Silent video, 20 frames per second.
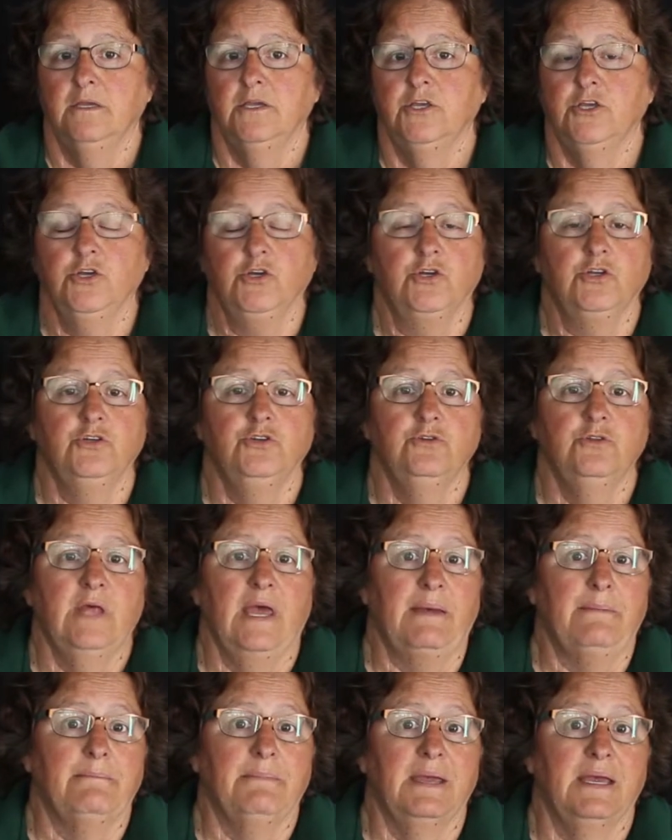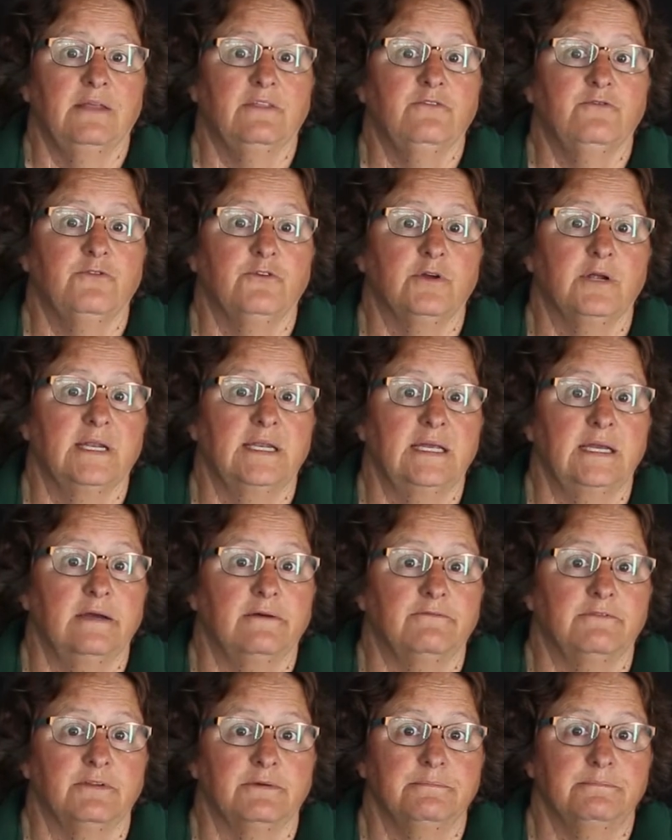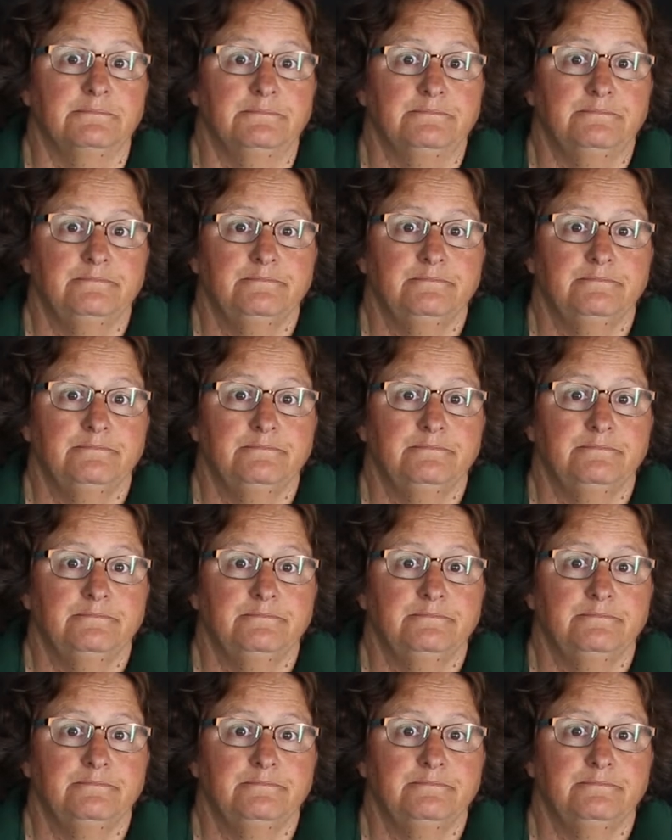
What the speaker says: You can do that math for any of them.